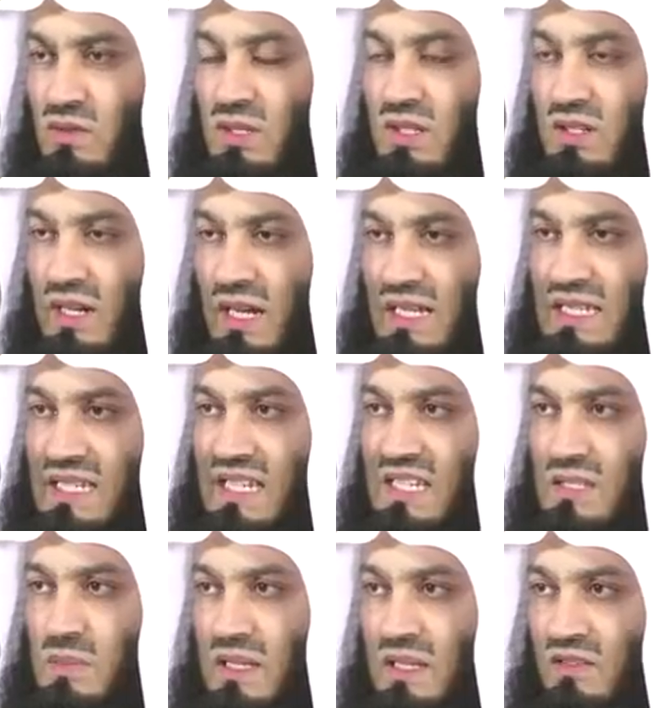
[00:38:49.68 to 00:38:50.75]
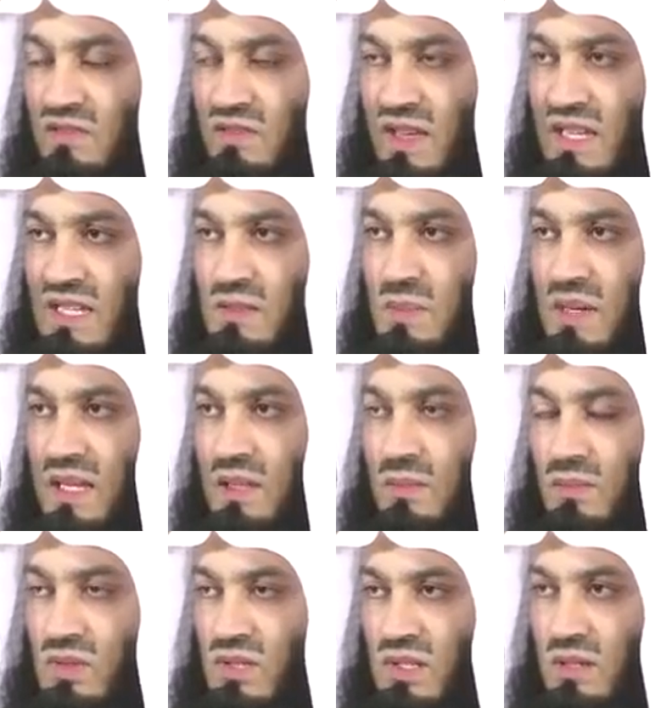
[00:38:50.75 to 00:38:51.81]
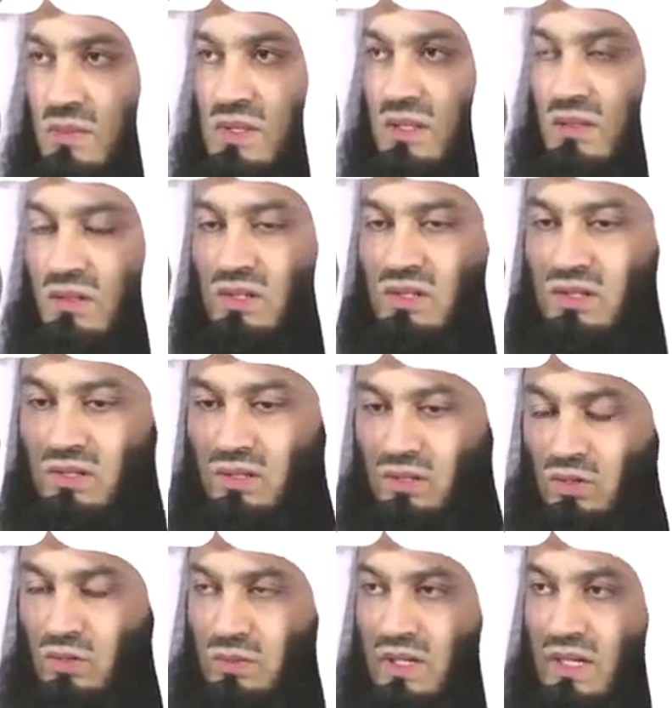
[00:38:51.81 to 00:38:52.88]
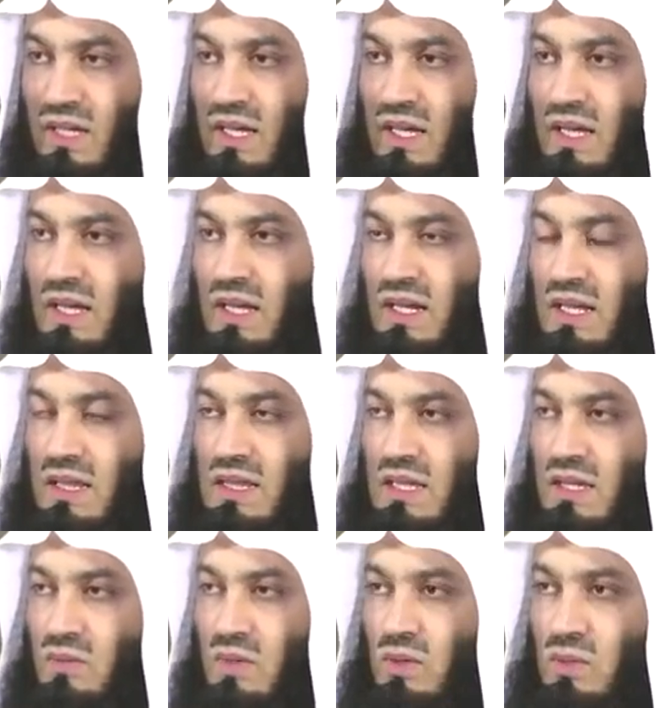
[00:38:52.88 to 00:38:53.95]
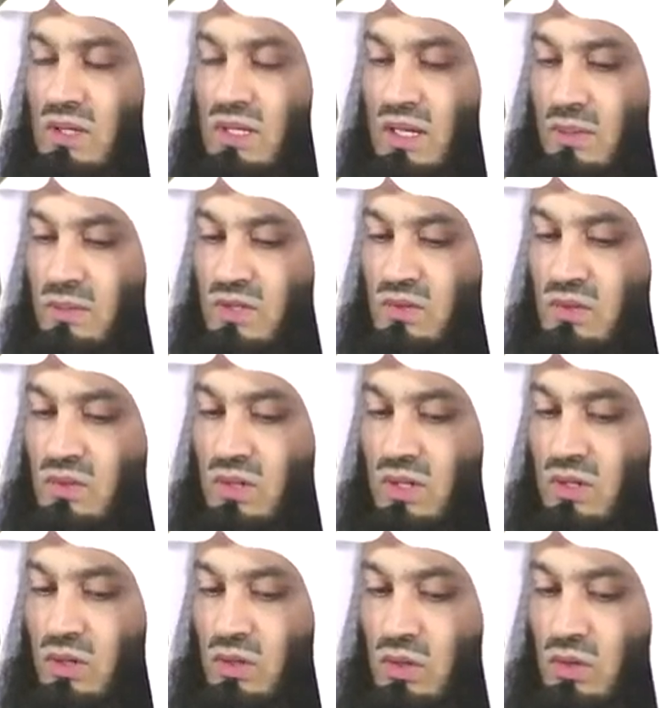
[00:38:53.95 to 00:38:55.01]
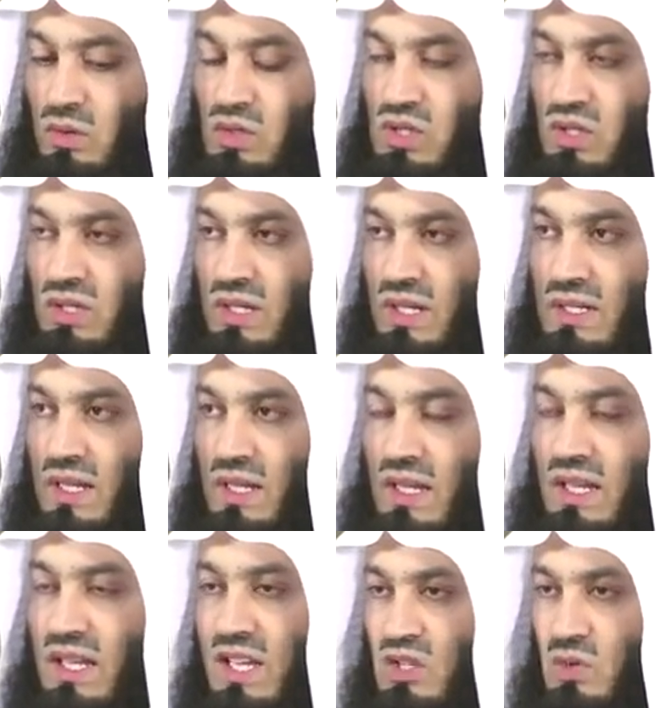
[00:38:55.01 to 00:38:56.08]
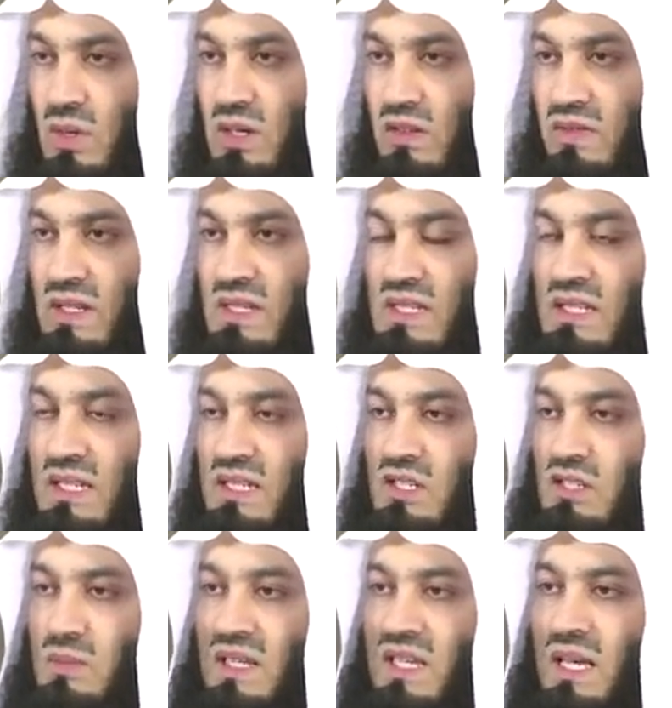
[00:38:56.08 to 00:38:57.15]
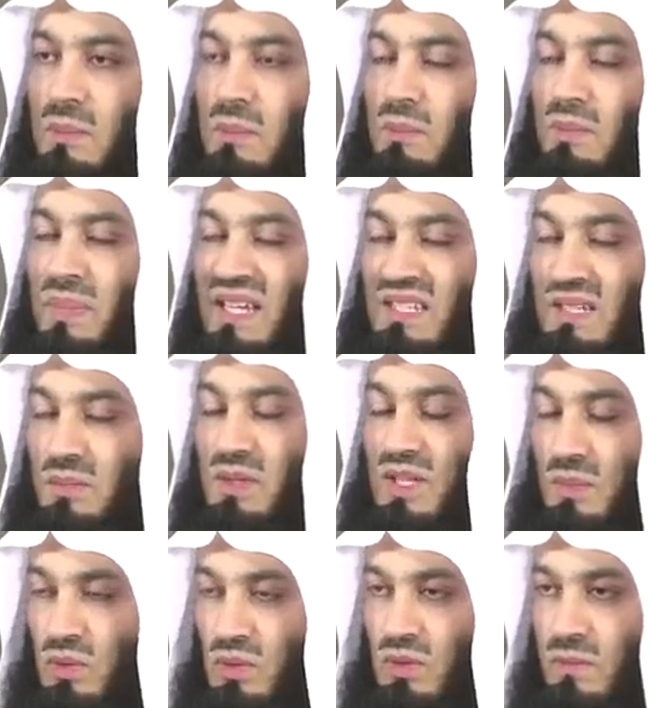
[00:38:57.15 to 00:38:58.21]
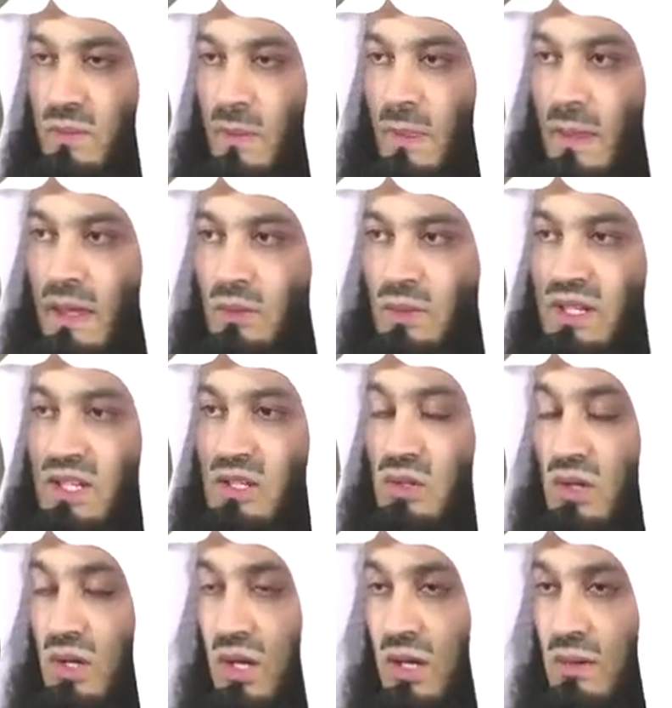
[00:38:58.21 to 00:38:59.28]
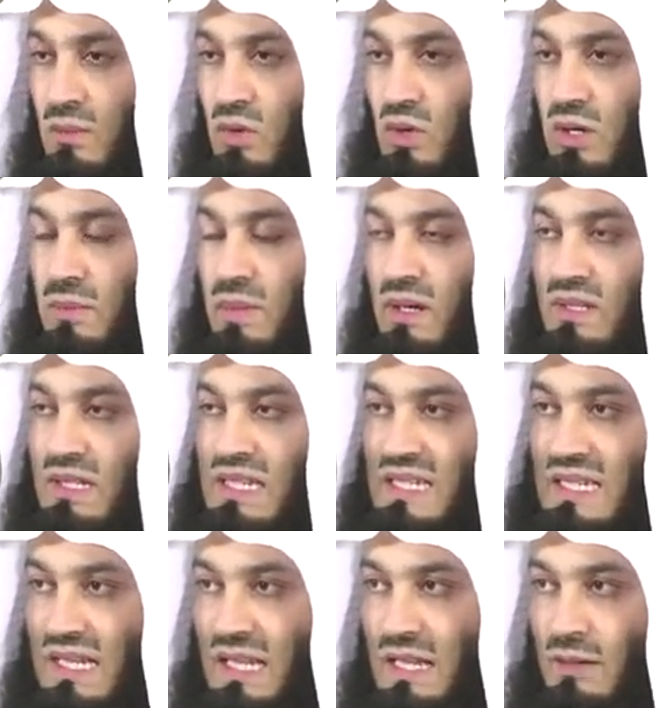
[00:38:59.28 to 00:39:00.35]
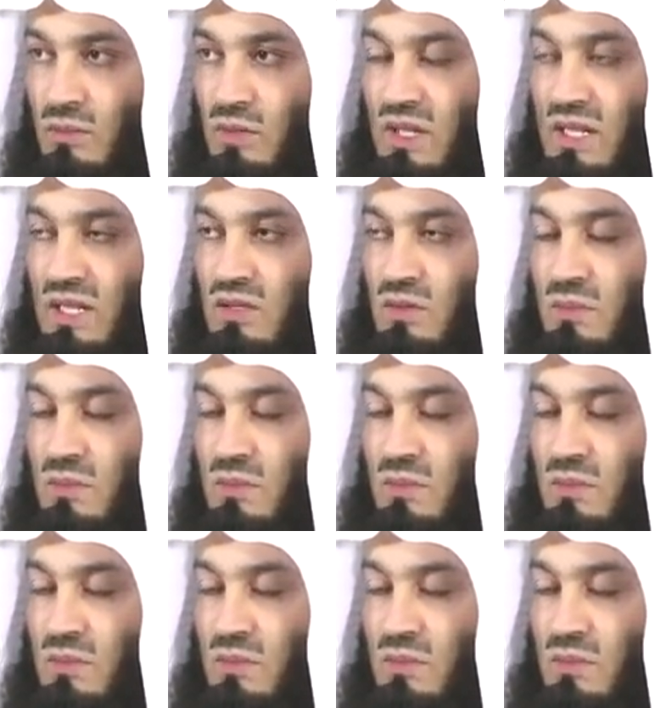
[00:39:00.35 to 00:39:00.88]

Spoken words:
for the crises being faced by the Muslims across the globe. And I think we will come to a conclusion that each one of us needs to become better people. We need to learn more about Islam. We